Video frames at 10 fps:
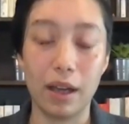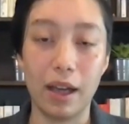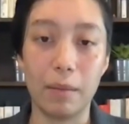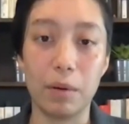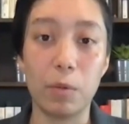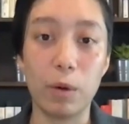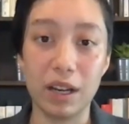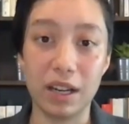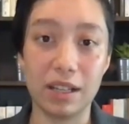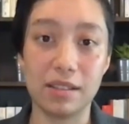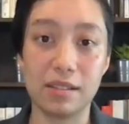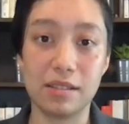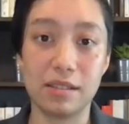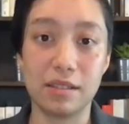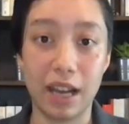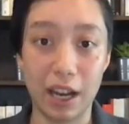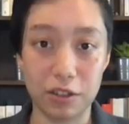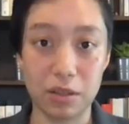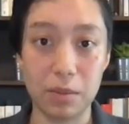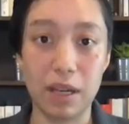But what it is that
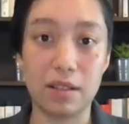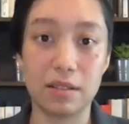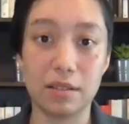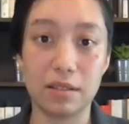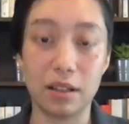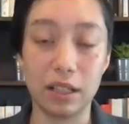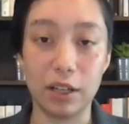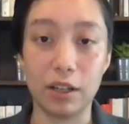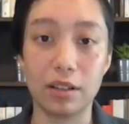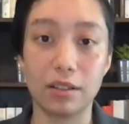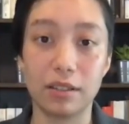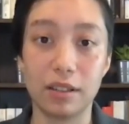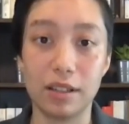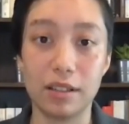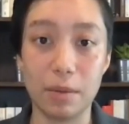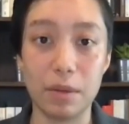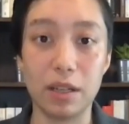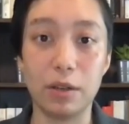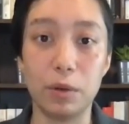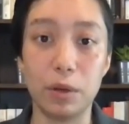actually makes a leader is somebody
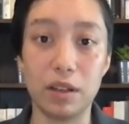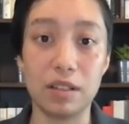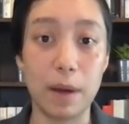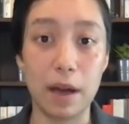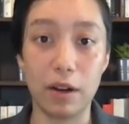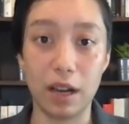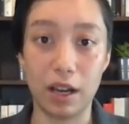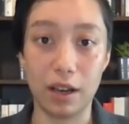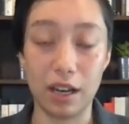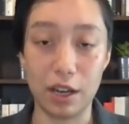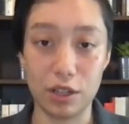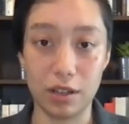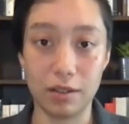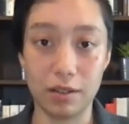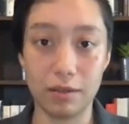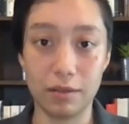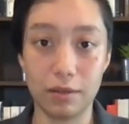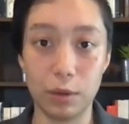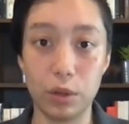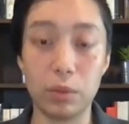who can inspire a nation,
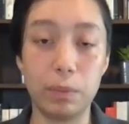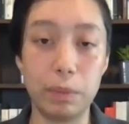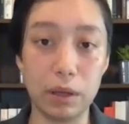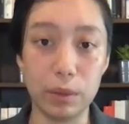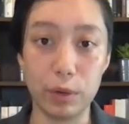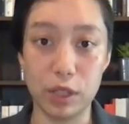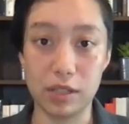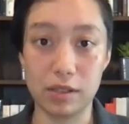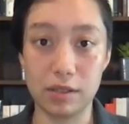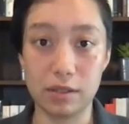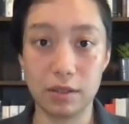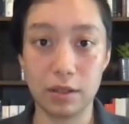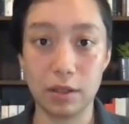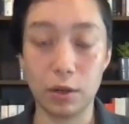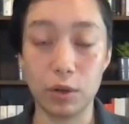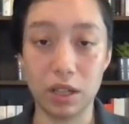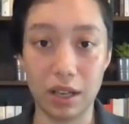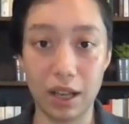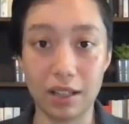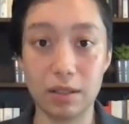who can build bridges, who can
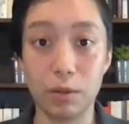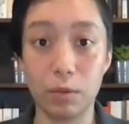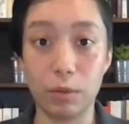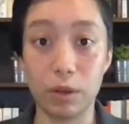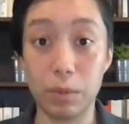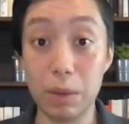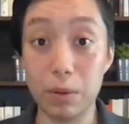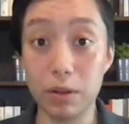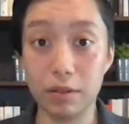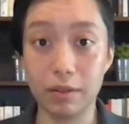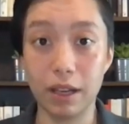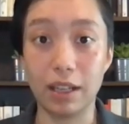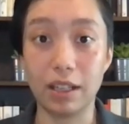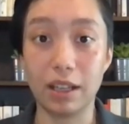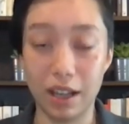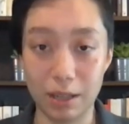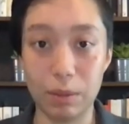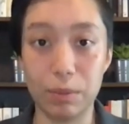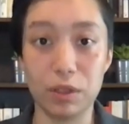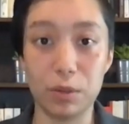connect with people and connect
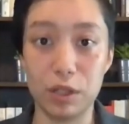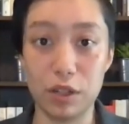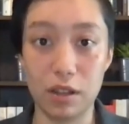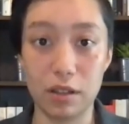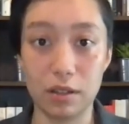people to each other.